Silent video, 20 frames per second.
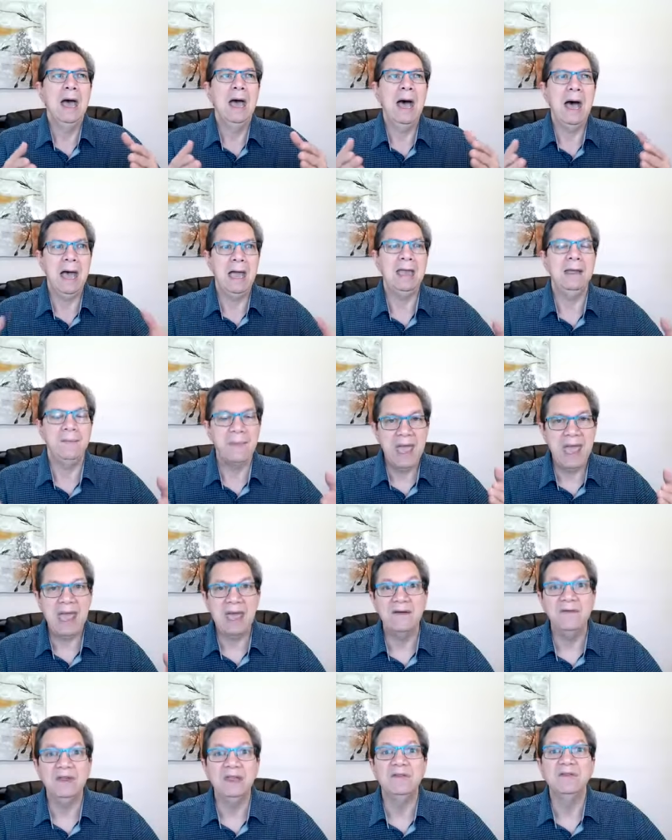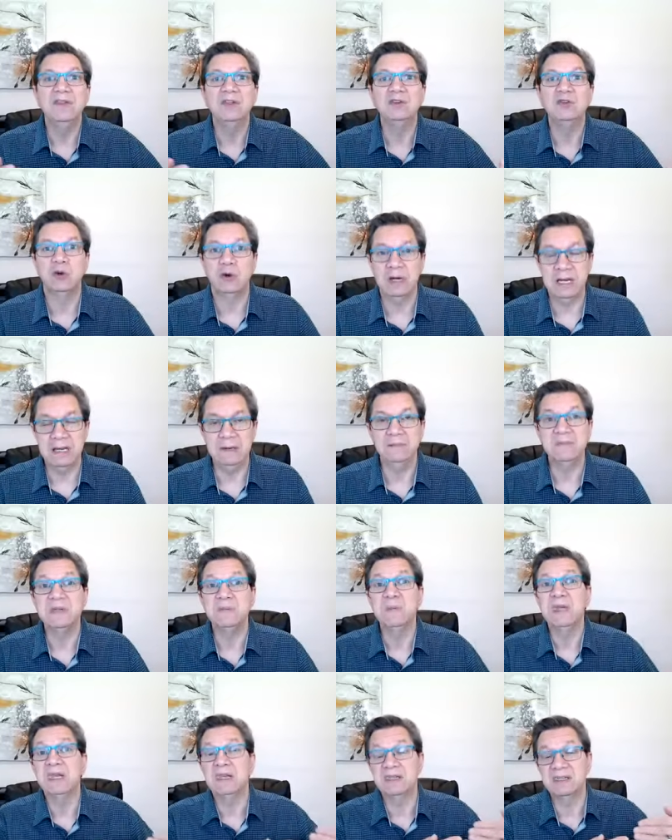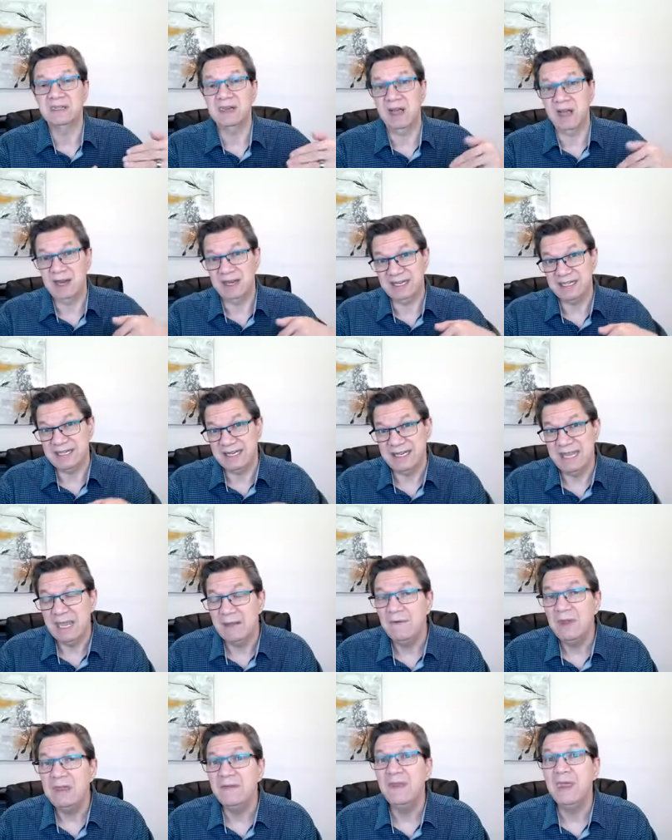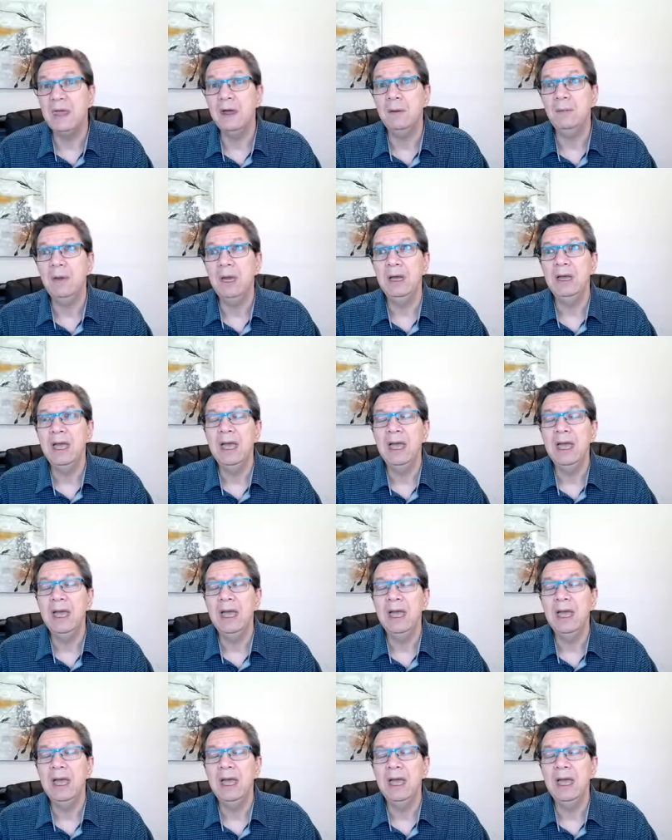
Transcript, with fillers: I am having the dreams because God is giving them.